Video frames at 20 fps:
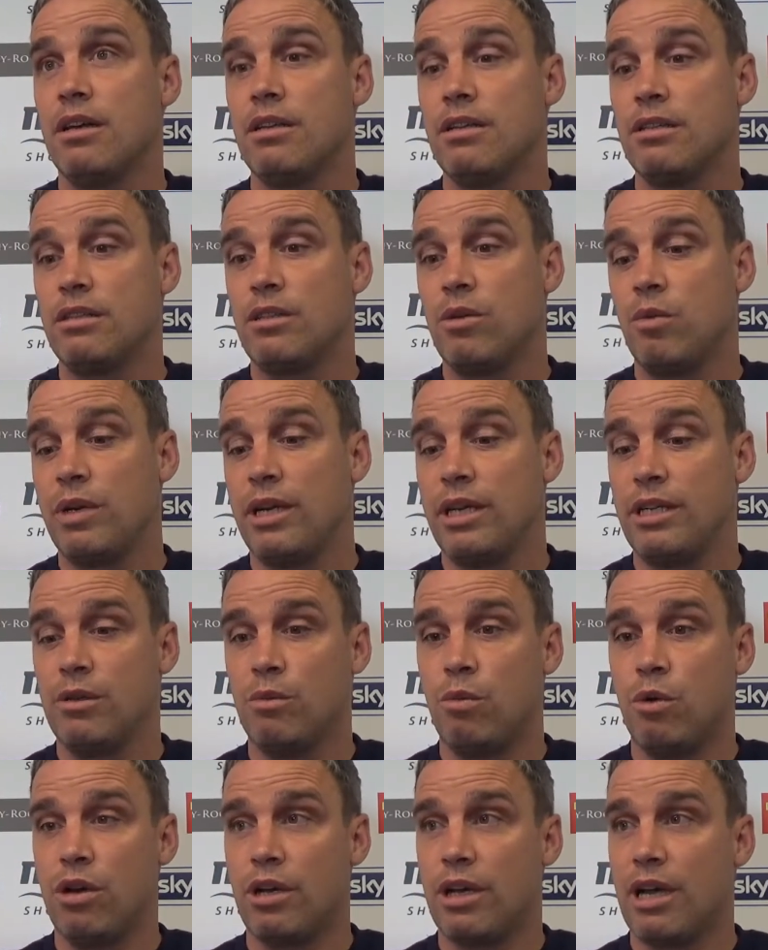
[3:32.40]
So we need
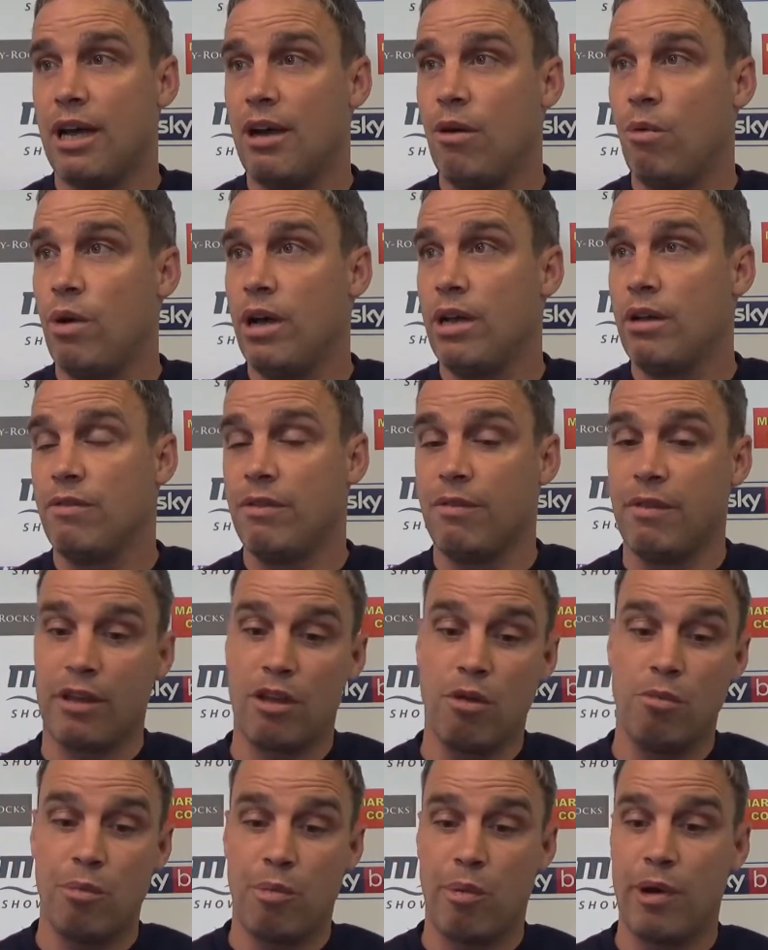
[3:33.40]
to work out a way if they
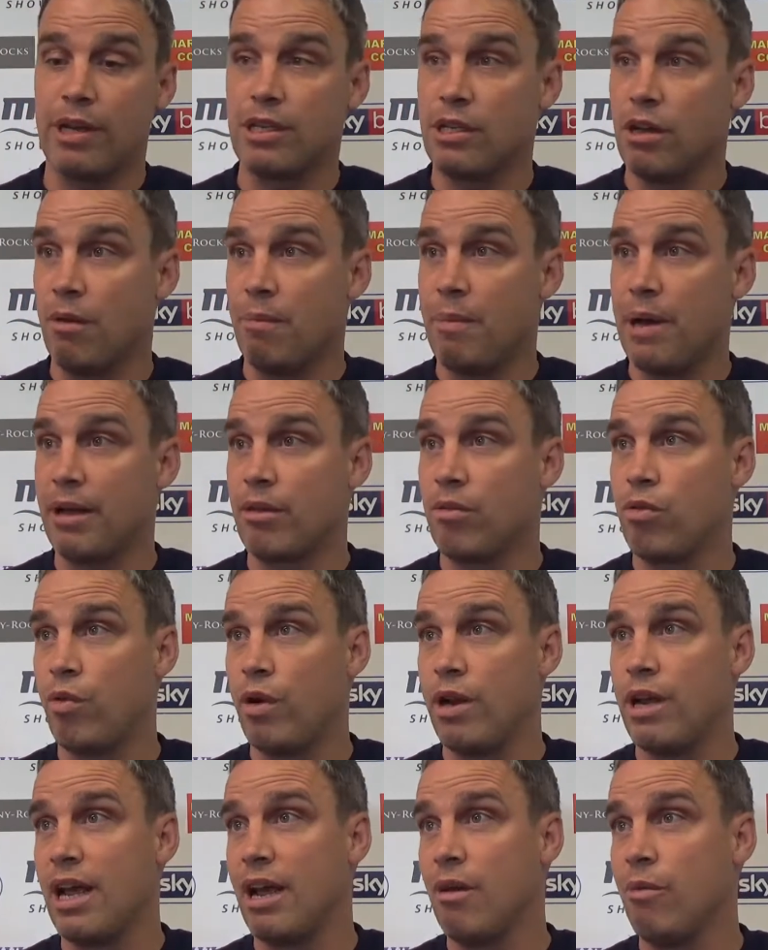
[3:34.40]
come and press our back
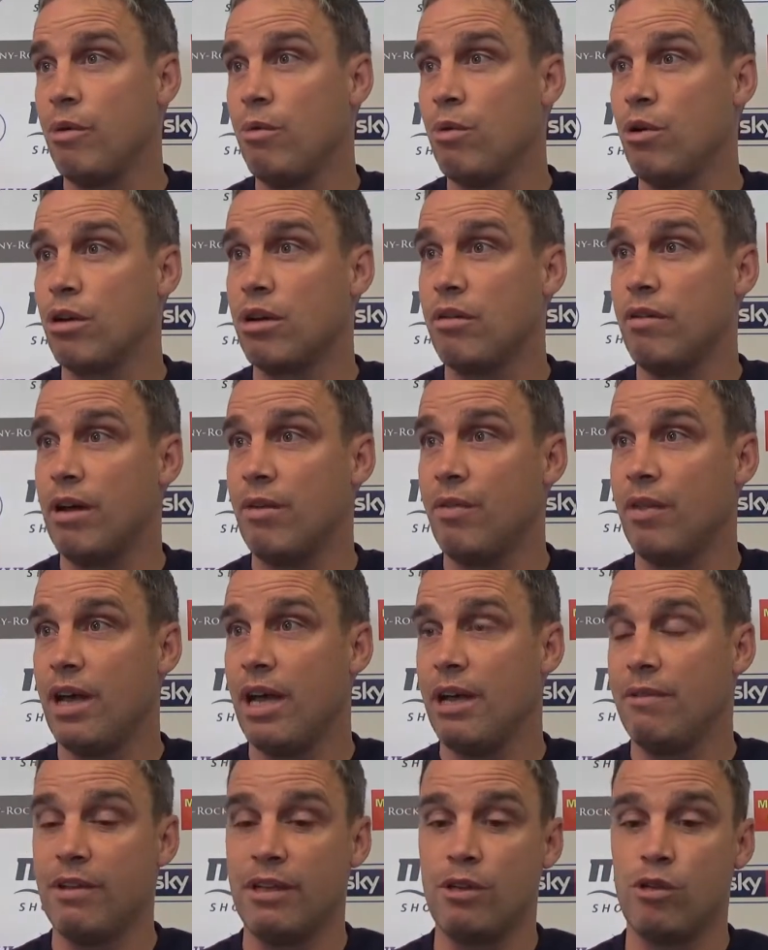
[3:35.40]
three, how we work around
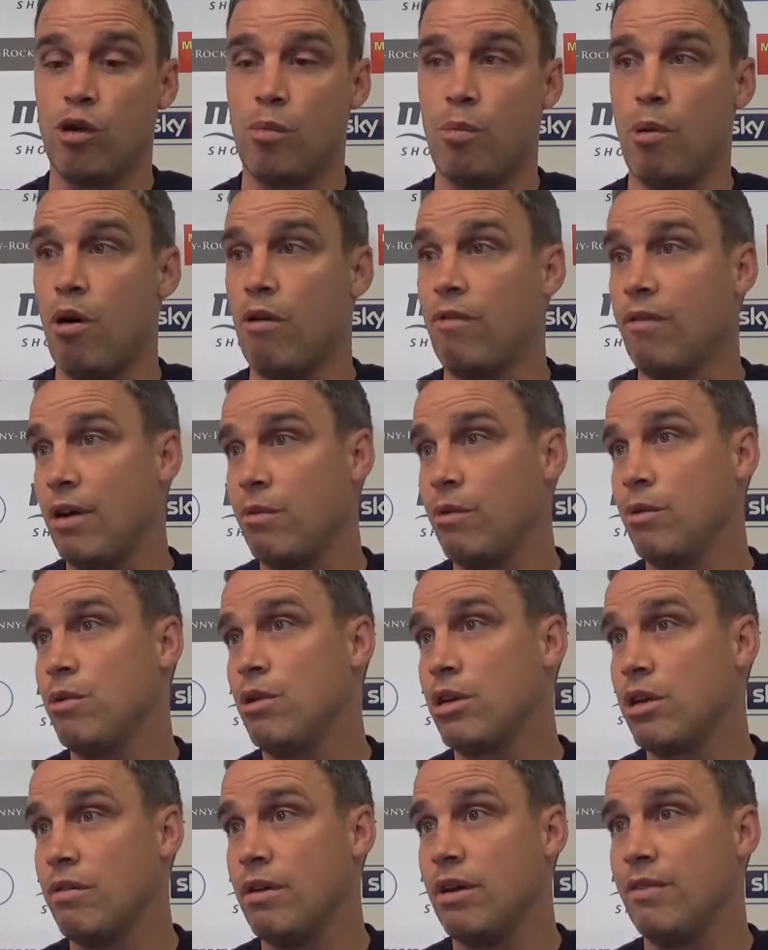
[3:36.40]
that. If they drop off, how we
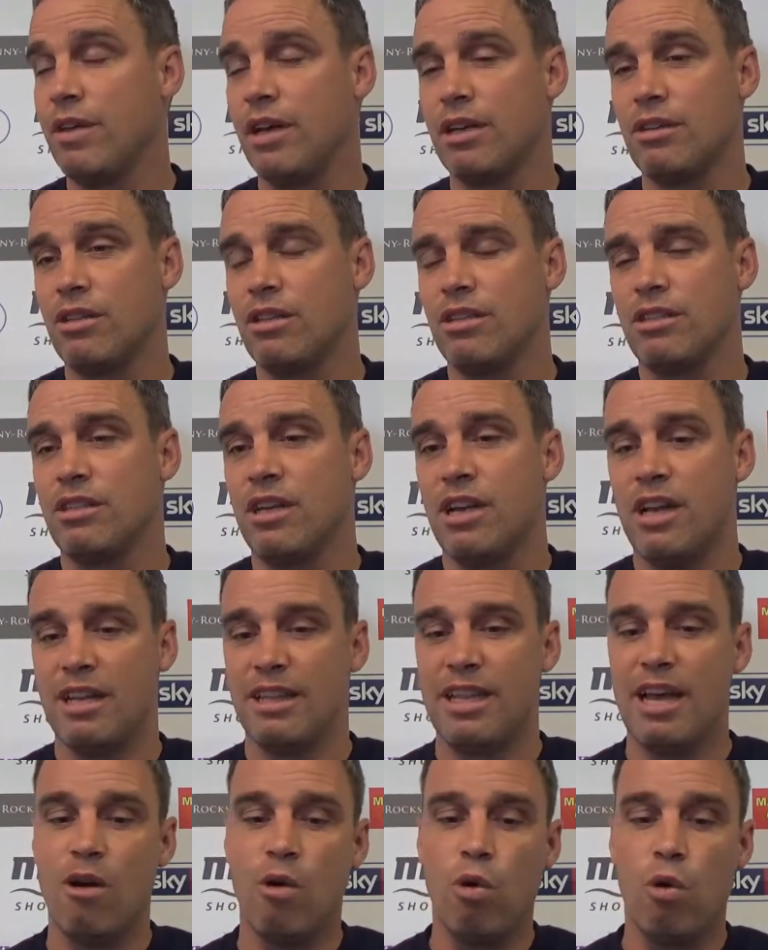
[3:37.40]
work around that. So there's
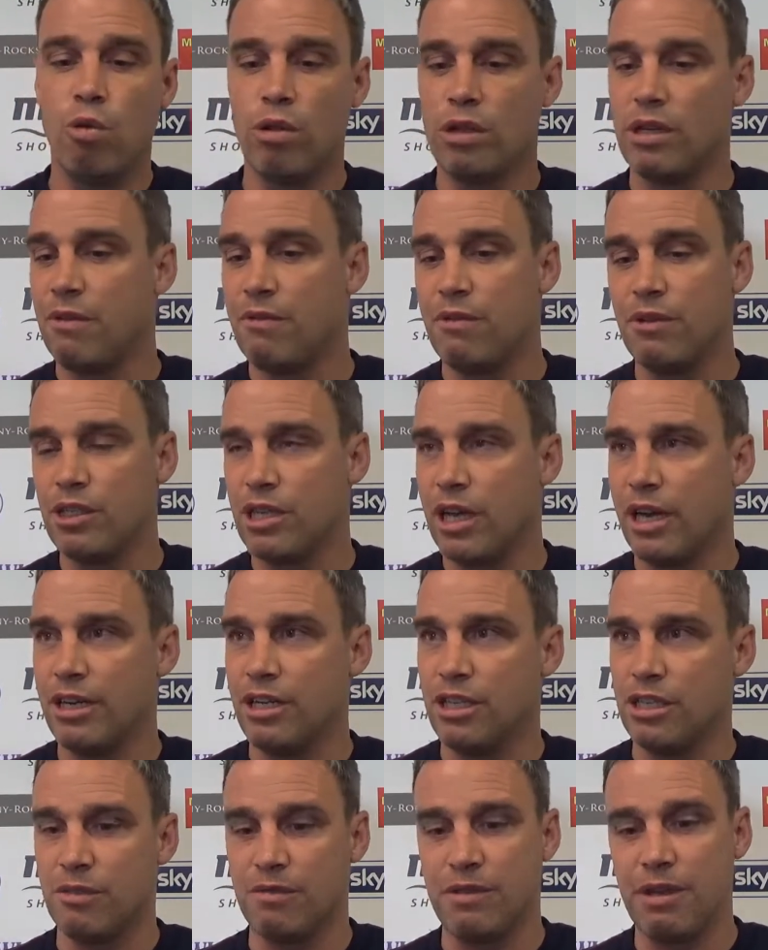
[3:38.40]
they're all the different
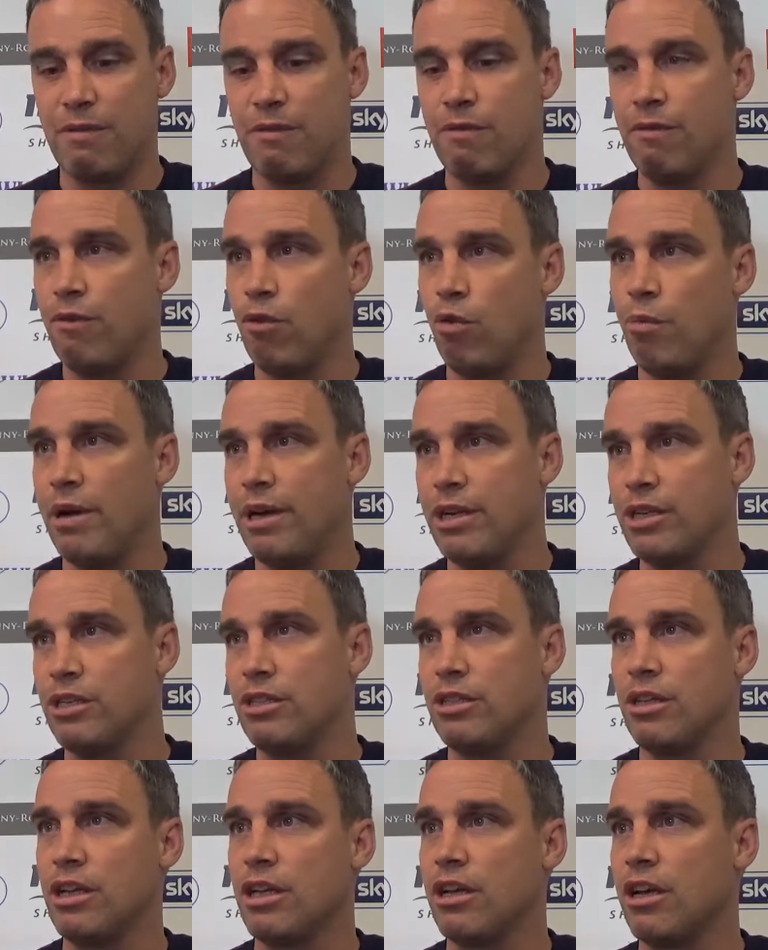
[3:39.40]
challenges of different
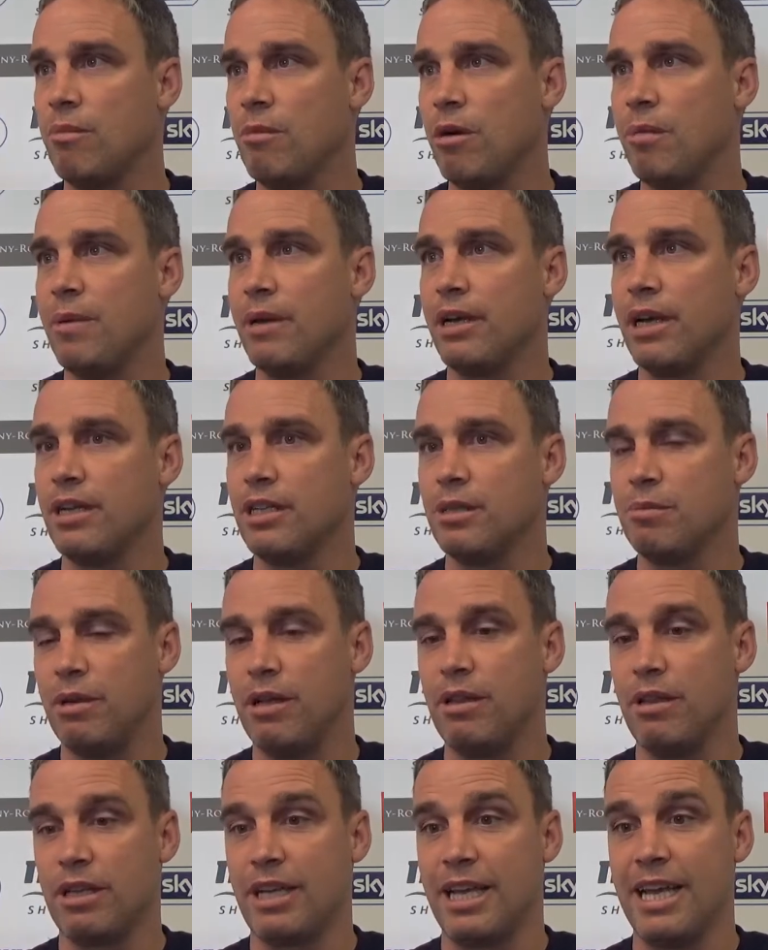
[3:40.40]
formations that you come up against.
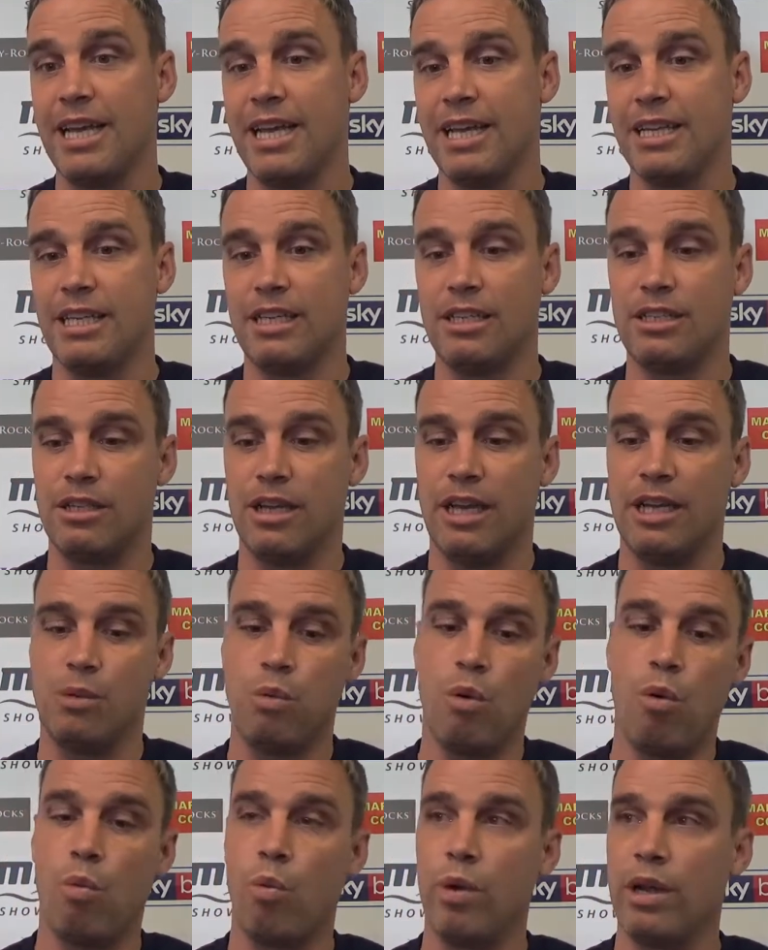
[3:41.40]
But the key is it's it's
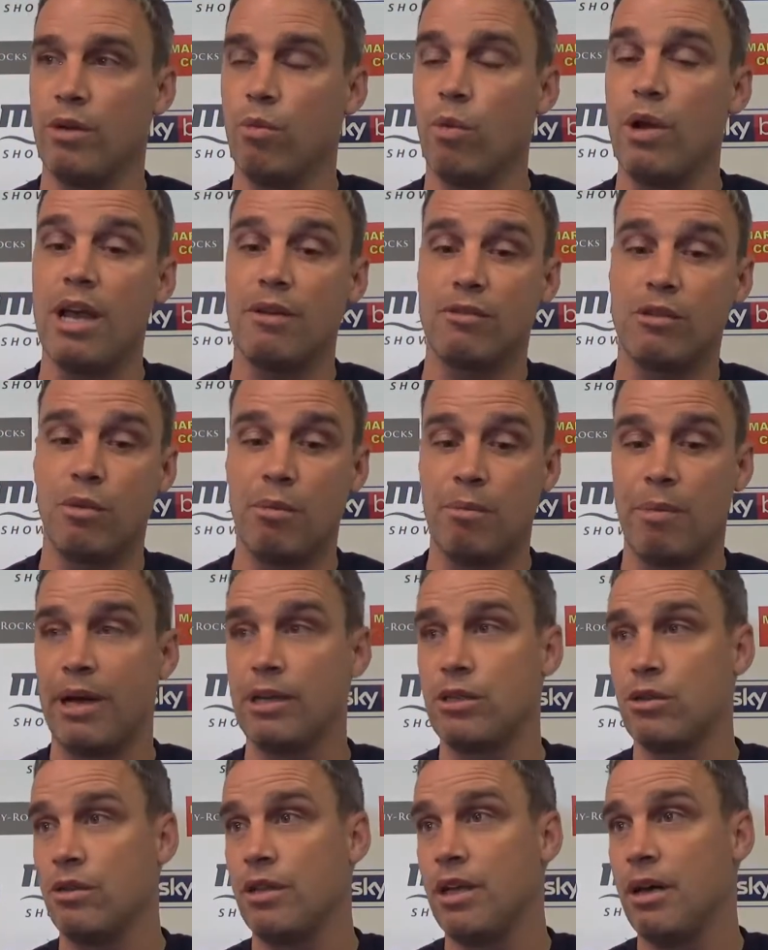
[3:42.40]
what we we have to
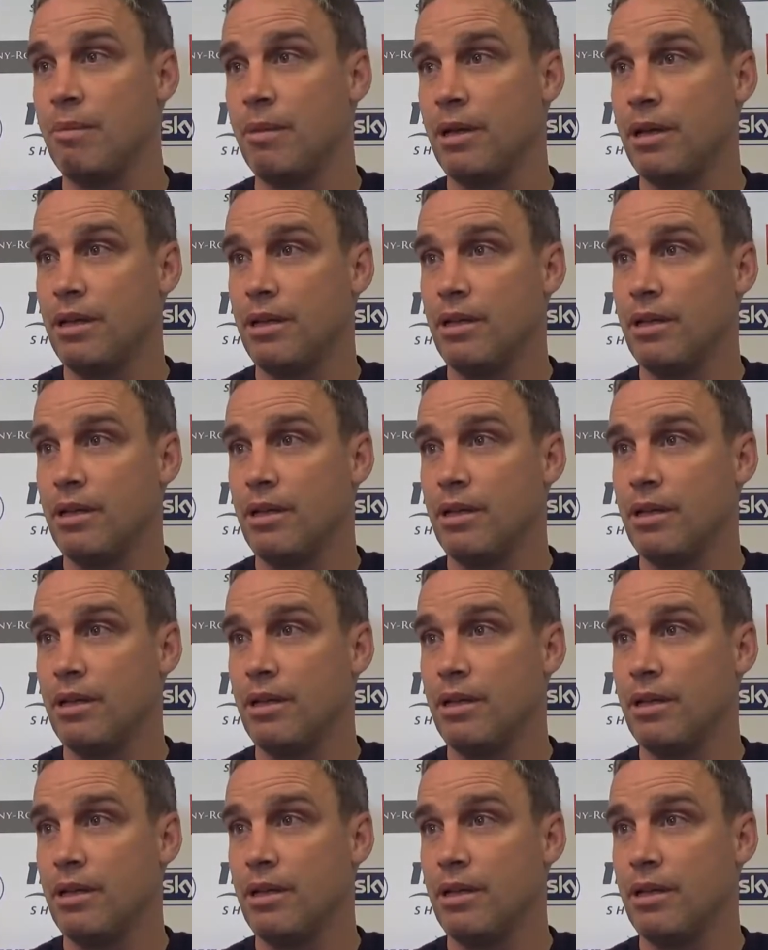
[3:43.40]
impact on them.